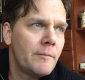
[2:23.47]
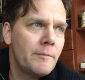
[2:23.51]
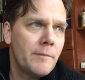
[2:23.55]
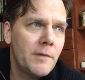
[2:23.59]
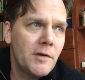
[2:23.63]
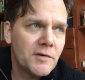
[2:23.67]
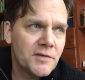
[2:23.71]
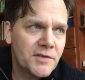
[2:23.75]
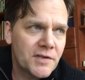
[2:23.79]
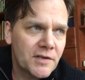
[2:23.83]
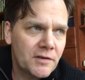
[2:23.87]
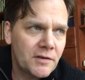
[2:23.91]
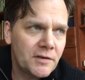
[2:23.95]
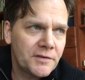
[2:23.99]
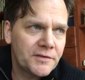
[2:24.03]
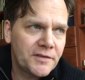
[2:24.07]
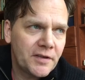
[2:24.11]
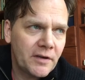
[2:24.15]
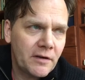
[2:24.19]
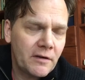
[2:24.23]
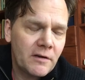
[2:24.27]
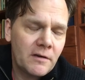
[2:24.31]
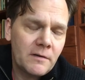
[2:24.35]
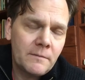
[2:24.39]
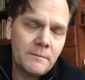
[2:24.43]
a musical
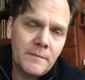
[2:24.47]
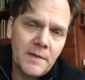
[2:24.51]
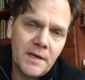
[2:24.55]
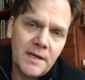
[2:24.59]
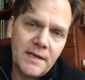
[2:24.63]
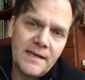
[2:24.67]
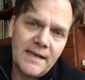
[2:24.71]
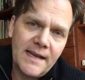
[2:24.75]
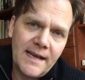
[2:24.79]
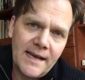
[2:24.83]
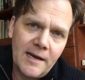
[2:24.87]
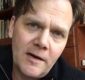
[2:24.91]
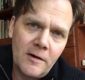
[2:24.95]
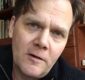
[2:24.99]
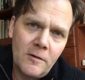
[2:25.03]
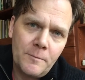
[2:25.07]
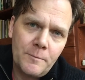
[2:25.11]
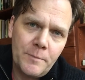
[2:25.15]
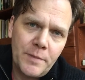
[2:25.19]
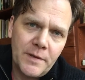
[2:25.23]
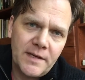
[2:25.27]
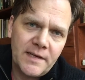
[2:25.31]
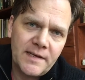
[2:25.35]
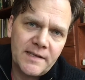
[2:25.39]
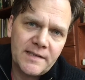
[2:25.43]
term now,
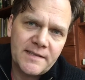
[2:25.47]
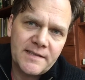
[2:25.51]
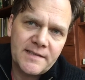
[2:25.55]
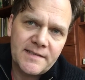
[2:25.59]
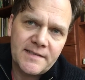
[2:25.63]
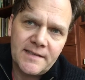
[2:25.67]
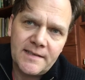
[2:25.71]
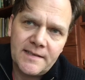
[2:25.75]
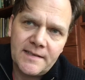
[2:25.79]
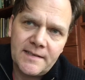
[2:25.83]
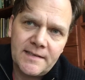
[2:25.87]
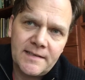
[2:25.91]
but it's